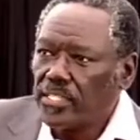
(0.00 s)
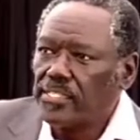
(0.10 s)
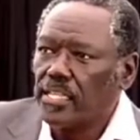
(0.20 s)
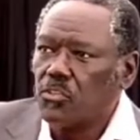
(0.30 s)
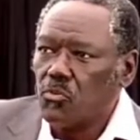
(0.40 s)

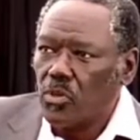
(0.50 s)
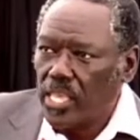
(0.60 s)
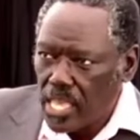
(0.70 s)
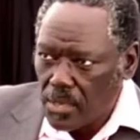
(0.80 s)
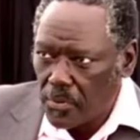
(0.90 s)
that you
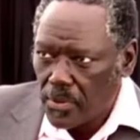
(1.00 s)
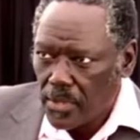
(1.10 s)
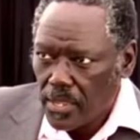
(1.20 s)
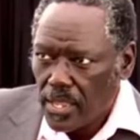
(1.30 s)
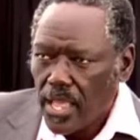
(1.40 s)
keep,
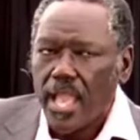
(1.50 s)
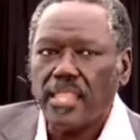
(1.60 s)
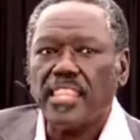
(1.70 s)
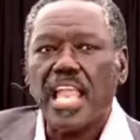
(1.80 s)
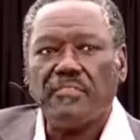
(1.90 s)
and
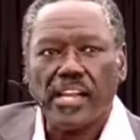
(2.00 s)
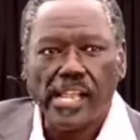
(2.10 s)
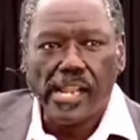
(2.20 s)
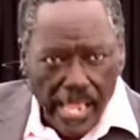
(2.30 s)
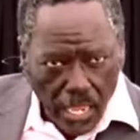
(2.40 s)
they have a
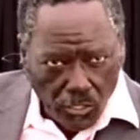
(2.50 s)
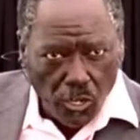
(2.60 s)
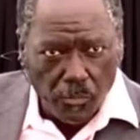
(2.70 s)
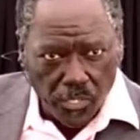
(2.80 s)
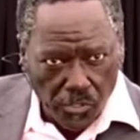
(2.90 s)
clear
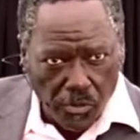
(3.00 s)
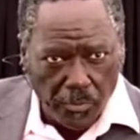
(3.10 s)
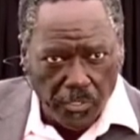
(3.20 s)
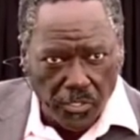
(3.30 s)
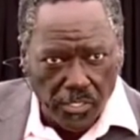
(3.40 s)
job
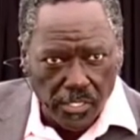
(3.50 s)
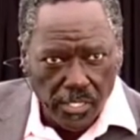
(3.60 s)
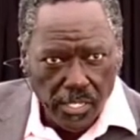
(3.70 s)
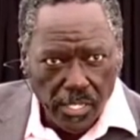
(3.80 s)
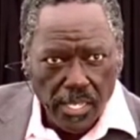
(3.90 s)
descriptions,
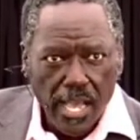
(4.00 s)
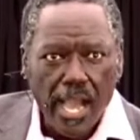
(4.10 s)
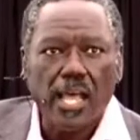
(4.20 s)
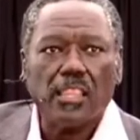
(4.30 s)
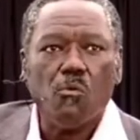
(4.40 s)

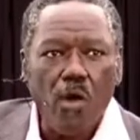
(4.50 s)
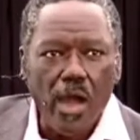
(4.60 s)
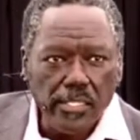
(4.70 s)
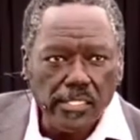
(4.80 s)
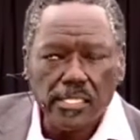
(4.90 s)
are the
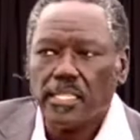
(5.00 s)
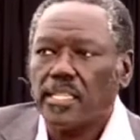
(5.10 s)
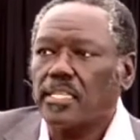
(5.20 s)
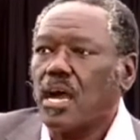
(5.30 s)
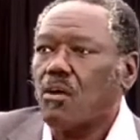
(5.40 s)
ones
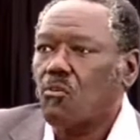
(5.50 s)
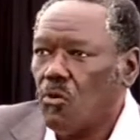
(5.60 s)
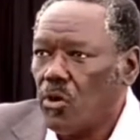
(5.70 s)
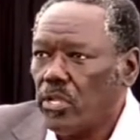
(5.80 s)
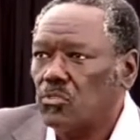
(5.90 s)
that are
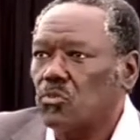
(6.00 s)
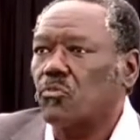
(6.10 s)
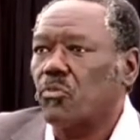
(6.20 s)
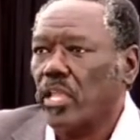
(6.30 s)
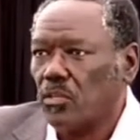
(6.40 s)
going to
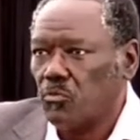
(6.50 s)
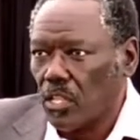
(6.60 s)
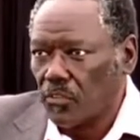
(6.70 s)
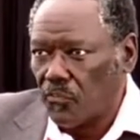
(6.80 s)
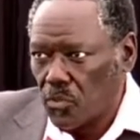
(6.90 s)
create wealth
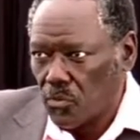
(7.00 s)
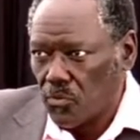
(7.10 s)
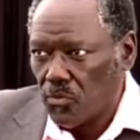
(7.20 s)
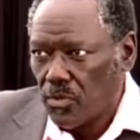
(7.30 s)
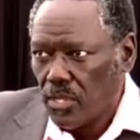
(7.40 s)
for you.
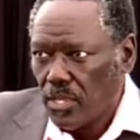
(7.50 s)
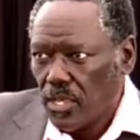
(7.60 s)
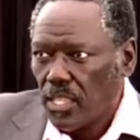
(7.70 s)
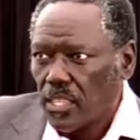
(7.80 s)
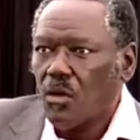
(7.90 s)

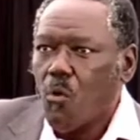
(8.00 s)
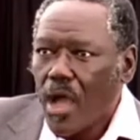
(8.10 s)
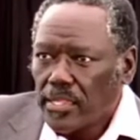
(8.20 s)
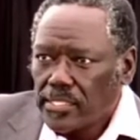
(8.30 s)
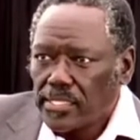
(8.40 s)
The
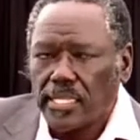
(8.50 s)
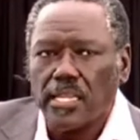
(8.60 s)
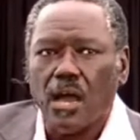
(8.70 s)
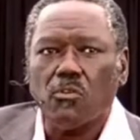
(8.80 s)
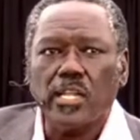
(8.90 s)
ones that
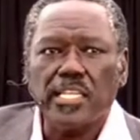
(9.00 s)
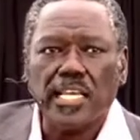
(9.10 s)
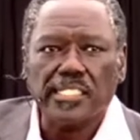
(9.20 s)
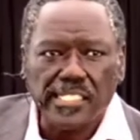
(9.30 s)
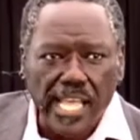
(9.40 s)
are already
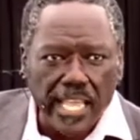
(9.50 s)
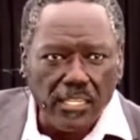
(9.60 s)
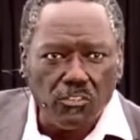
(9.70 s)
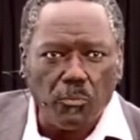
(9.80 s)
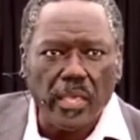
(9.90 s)
assigned
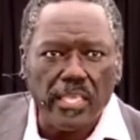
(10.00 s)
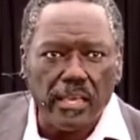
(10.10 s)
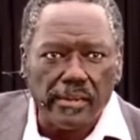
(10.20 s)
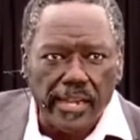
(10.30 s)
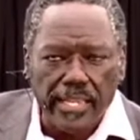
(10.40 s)
to pay your
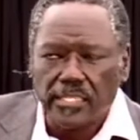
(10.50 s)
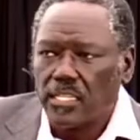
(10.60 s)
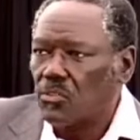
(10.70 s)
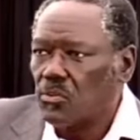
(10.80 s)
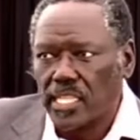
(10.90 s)
rent and
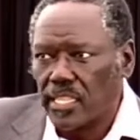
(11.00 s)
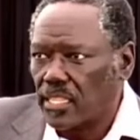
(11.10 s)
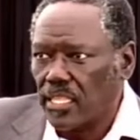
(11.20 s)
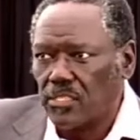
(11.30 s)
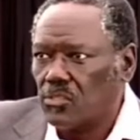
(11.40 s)
those other
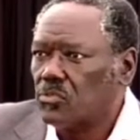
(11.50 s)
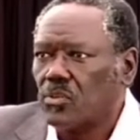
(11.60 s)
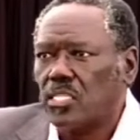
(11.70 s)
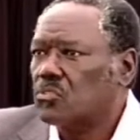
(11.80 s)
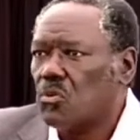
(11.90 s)
things, those
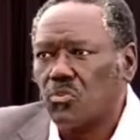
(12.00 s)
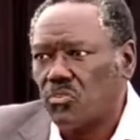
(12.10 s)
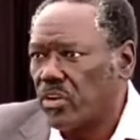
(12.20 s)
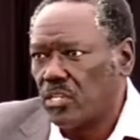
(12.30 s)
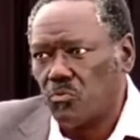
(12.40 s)
ones don't
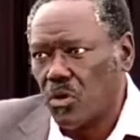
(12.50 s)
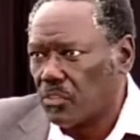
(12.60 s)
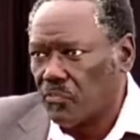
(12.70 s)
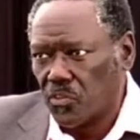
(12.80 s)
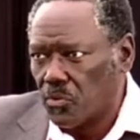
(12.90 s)
create wealth
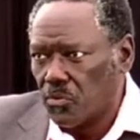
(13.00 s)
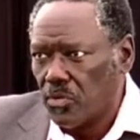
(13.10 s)
for you.